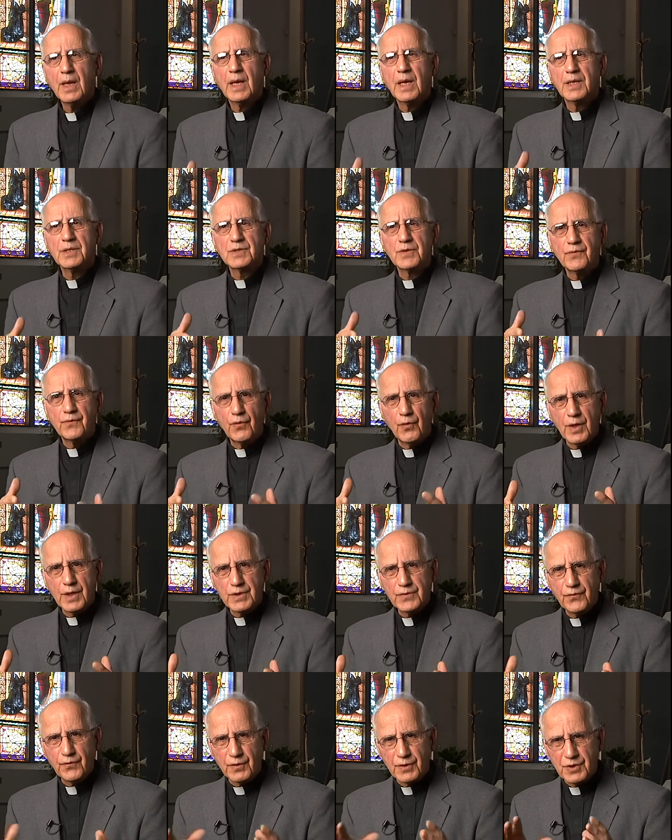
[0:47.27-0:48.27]
It's a
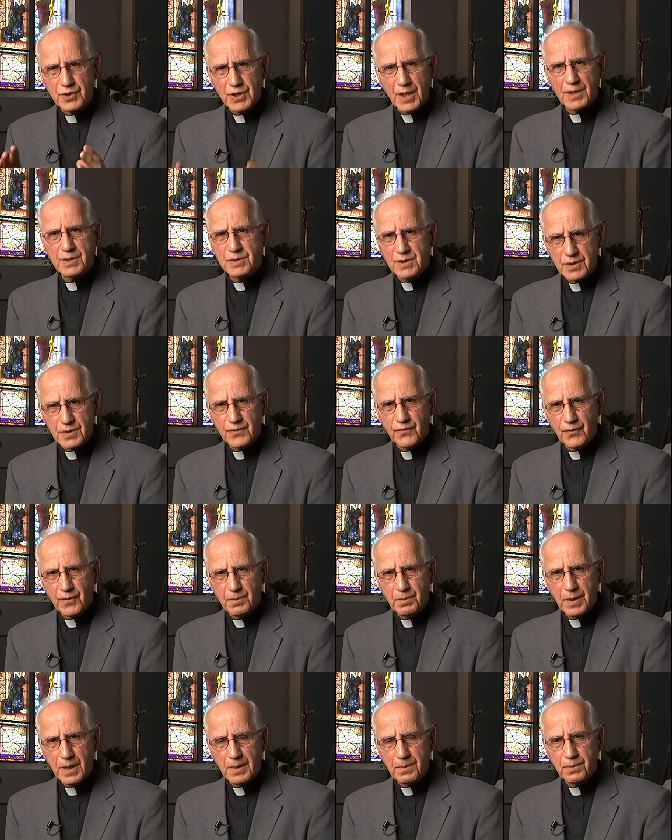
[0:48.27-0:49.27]
voice for justice for
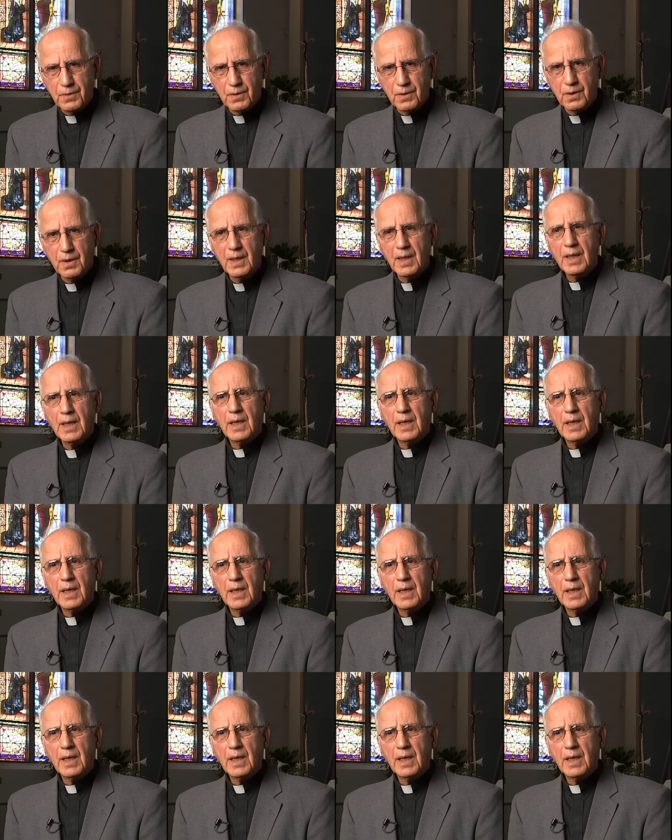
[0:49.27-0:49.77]
people.